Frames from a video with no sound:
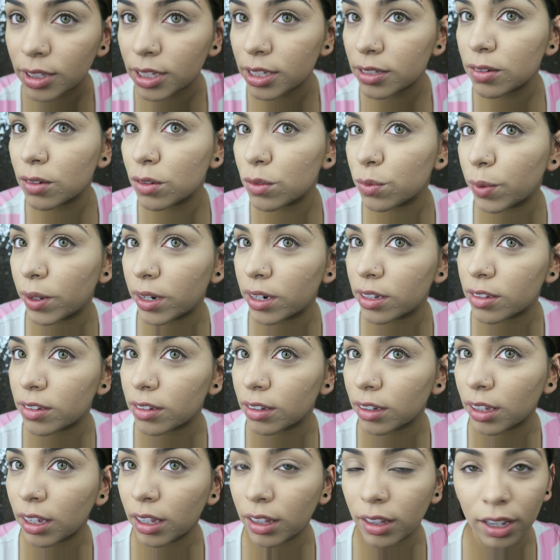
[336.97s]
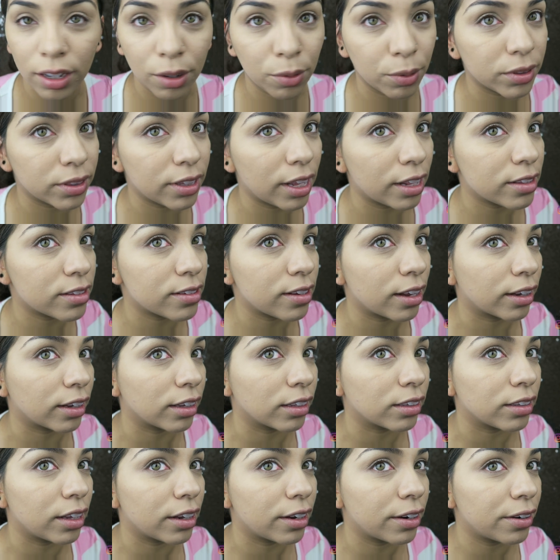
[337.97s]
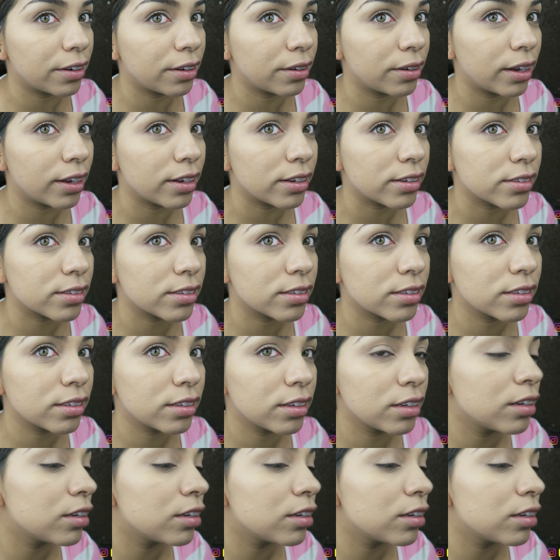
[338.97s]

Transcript: This is what it's looking like with that second layer, you guys.